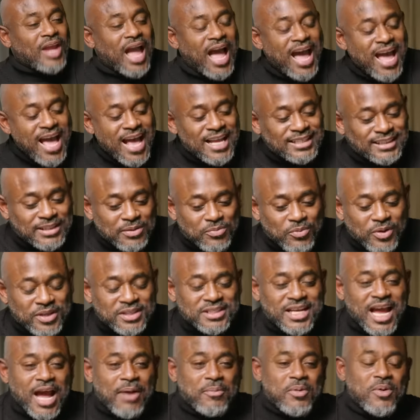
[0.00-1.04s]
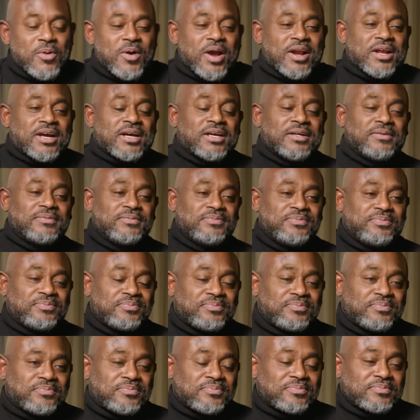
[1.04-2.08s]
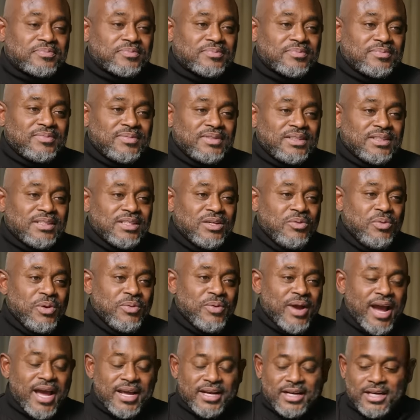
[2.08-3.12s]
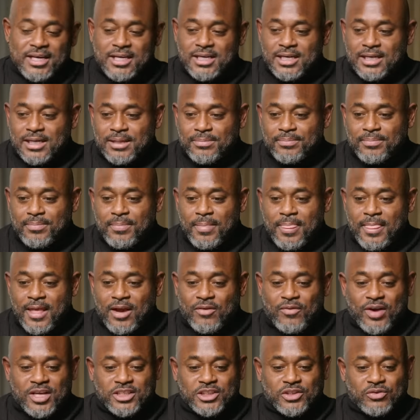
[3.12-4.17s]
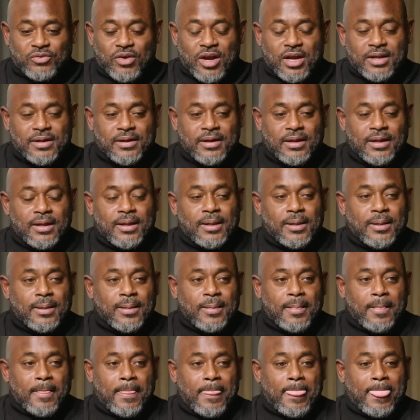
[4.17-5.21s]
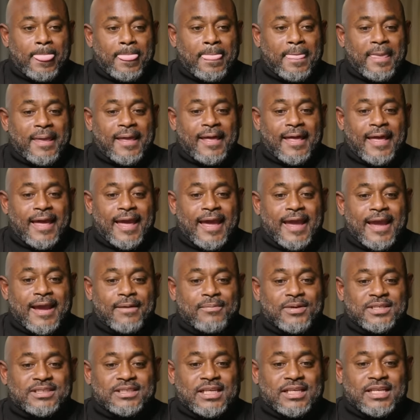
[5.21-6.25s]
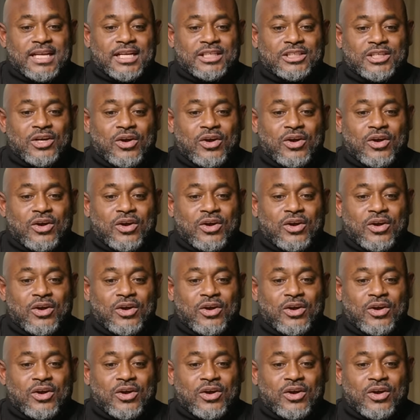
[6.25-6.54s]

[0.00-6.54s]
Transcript: I asked him one time. We were at a we were at a um a restaurant, and we're sitting there